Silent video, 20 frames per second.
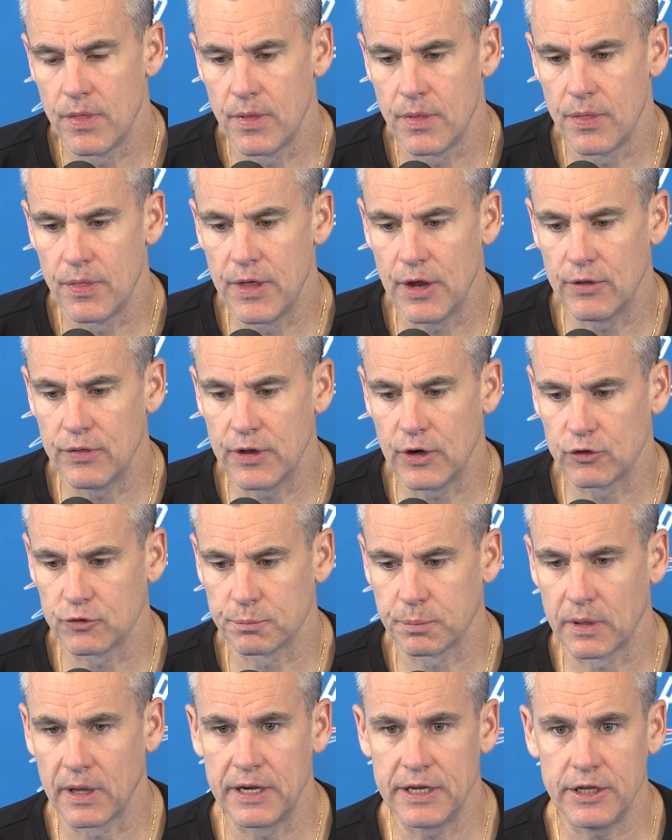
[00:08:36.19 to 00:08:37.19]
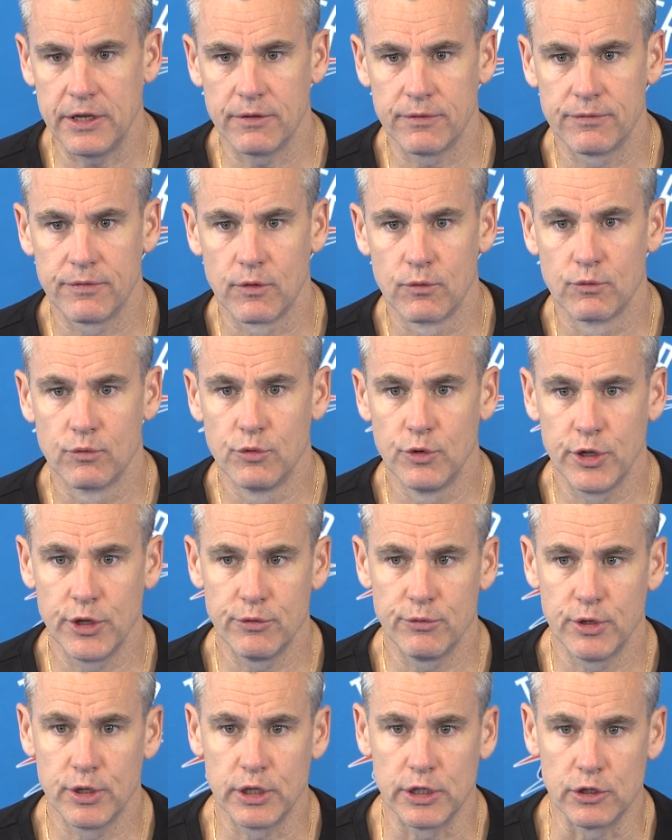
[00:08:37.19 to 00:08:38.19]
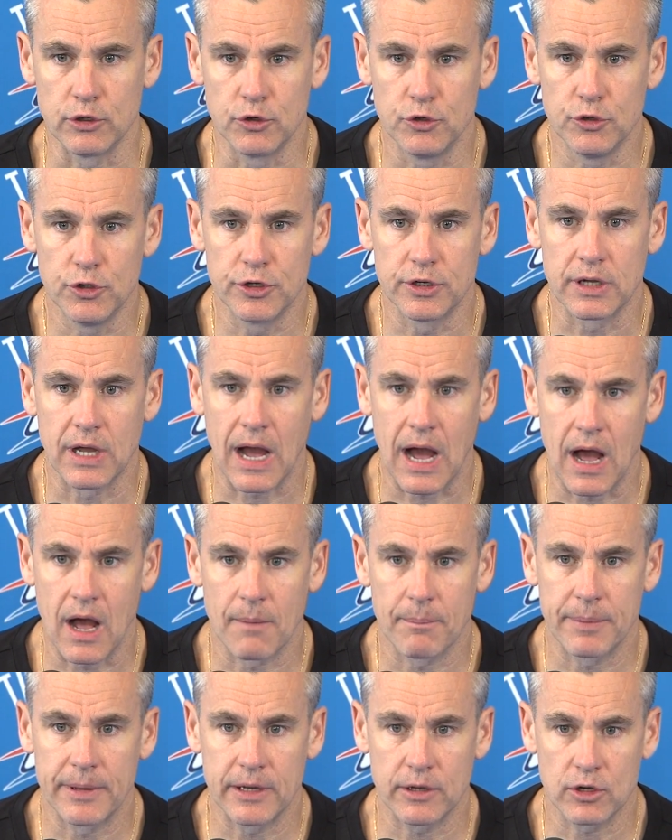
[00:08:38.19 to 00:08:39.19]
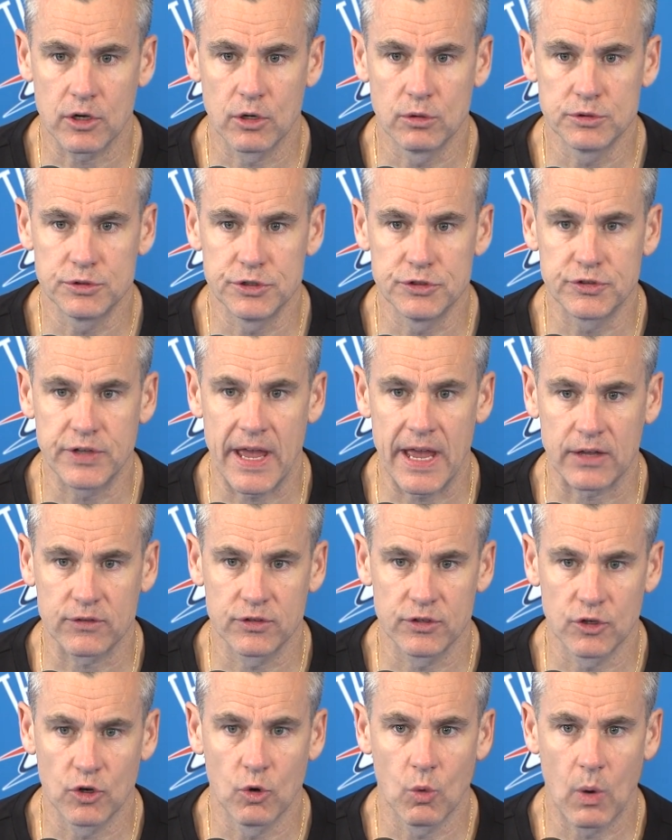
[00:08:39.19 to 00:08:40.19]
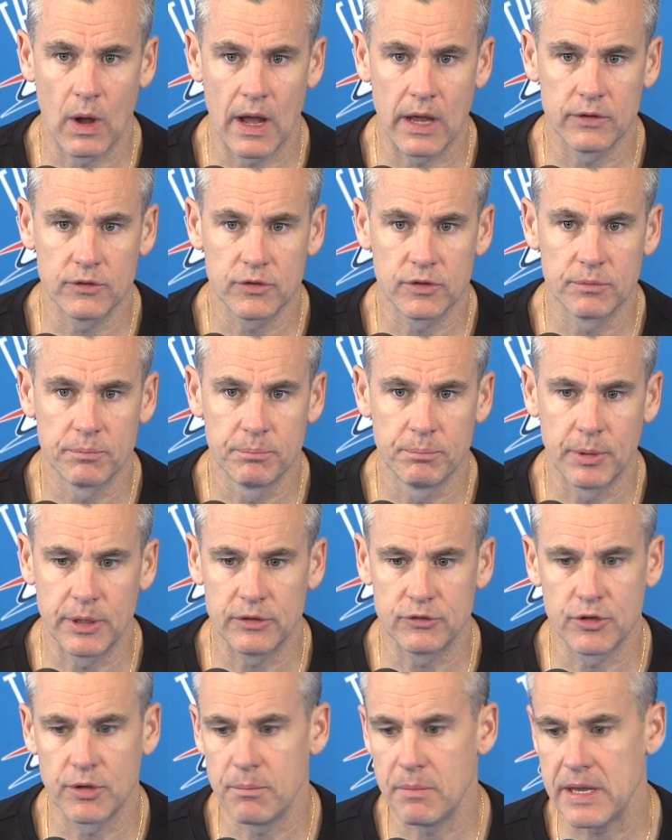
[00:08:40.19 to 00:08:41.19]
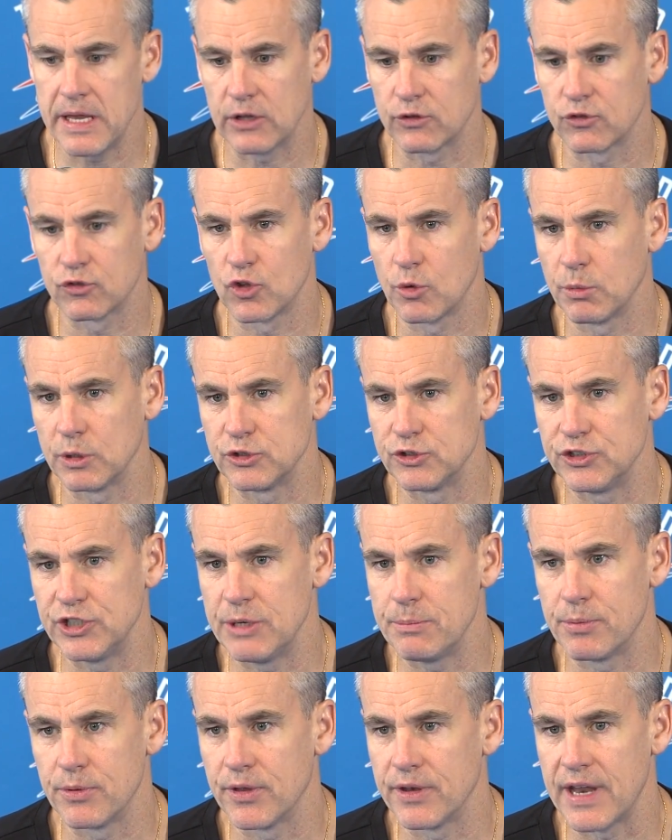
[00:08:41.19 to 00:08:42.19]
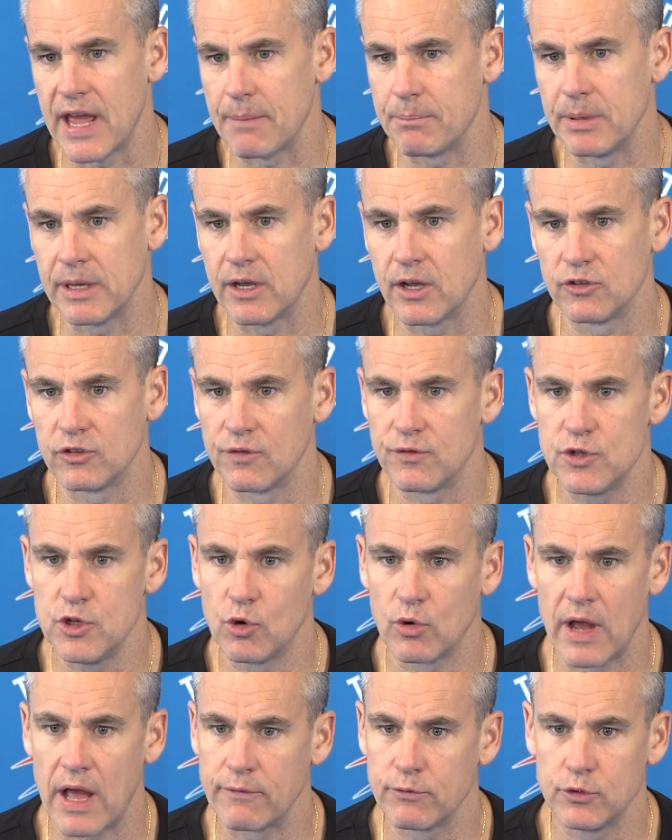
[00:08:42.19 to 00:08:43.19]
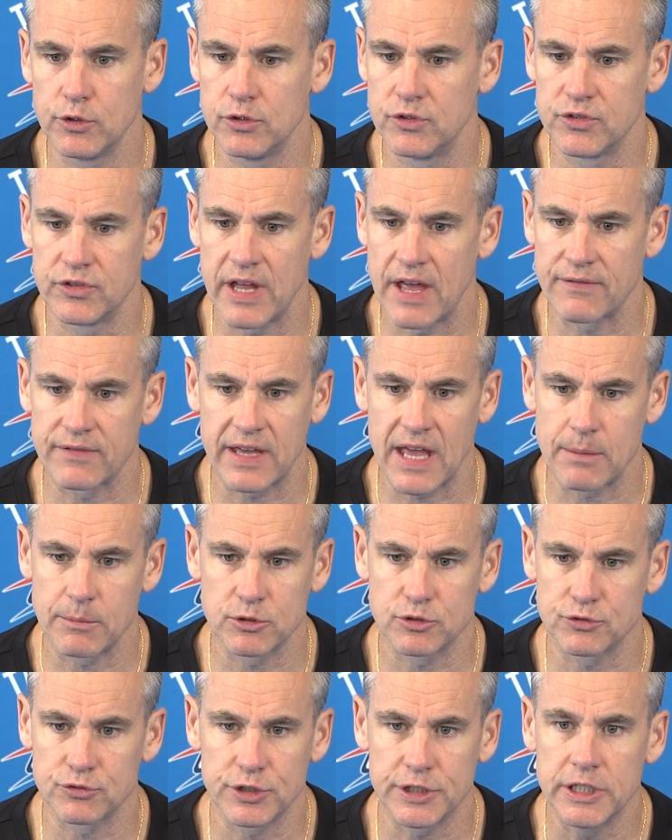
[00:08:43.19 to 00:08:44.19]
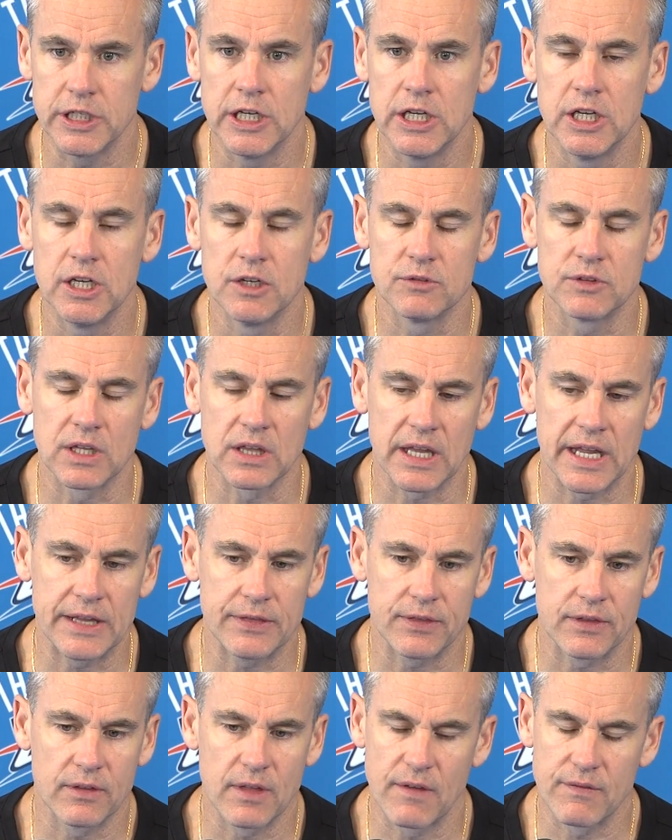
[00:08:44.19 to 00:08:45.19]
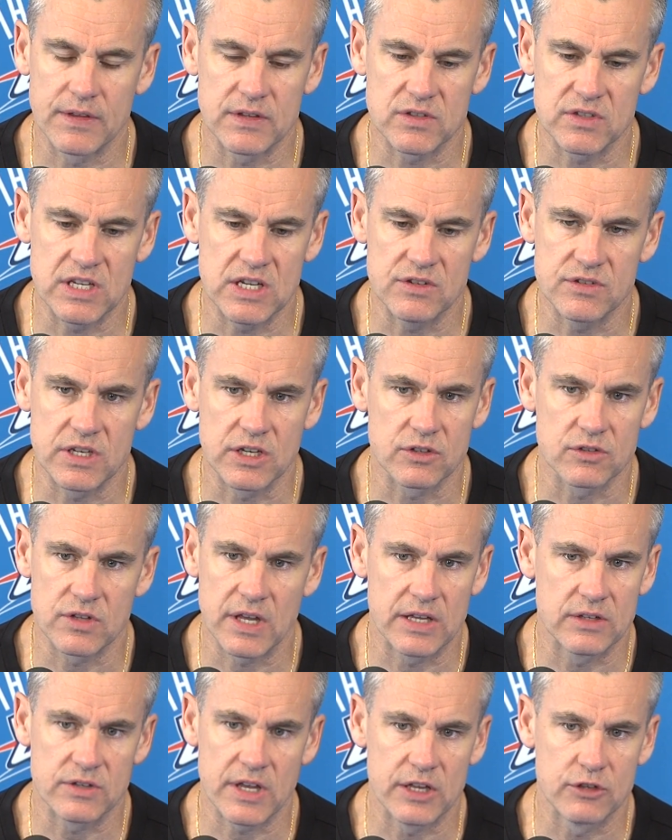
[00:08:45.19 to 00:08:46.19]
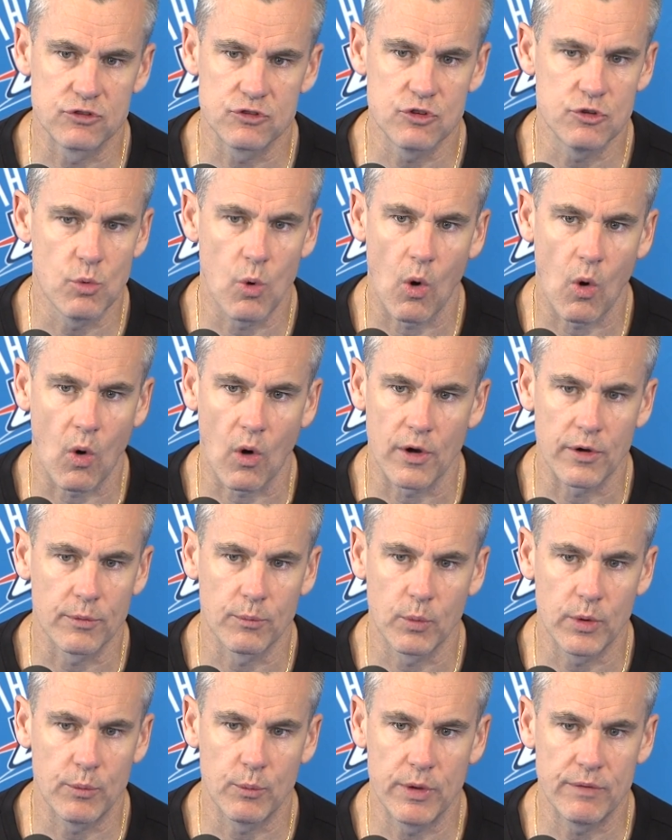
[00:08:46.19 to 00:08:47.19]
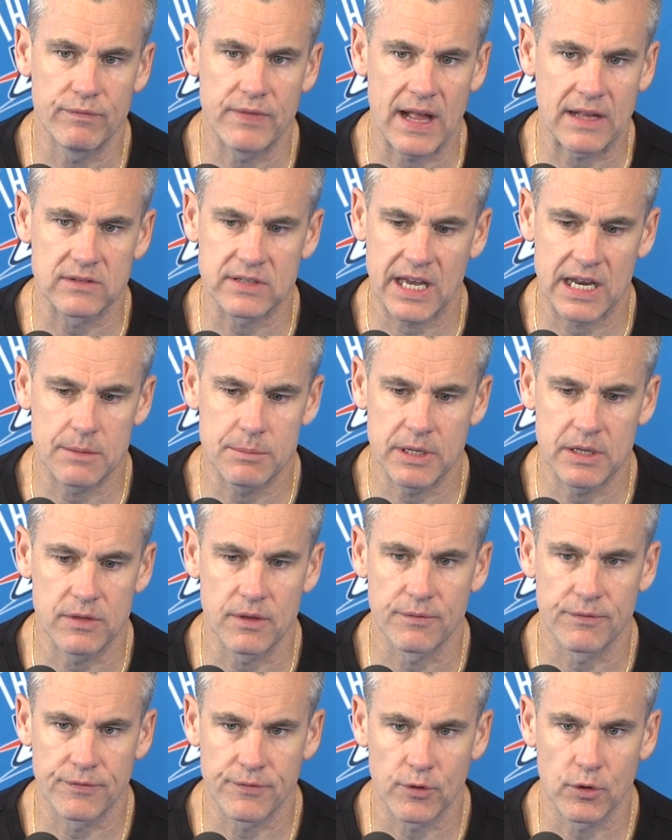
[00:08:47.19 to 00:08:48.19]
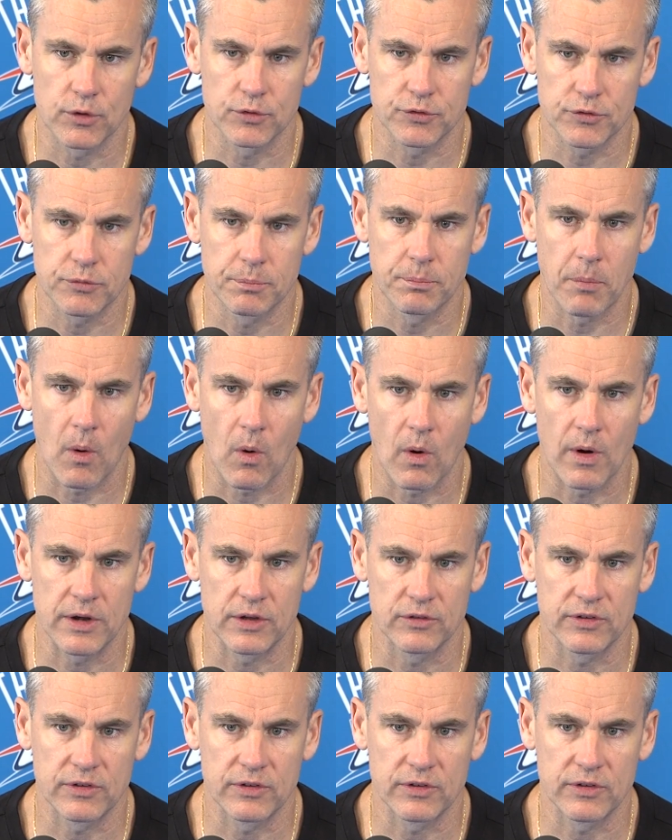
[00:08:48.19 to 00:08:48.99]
There, there's plenty of really, really good, competent coaches, X and O wise. But to me, it's so much deeper than that because if you don't have good staff chemistry, the length of the season, it's it's it's too hard. We, we, that's got to be the first part.